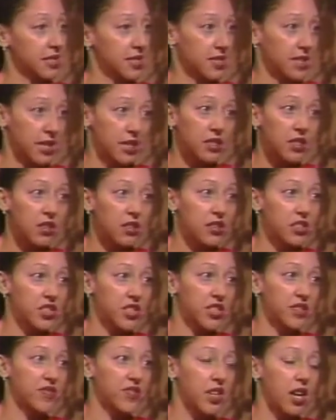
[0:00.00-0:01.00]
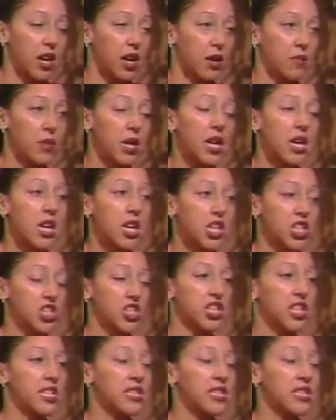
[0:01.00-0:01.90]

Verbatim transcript: in the technology of Naam, yeah.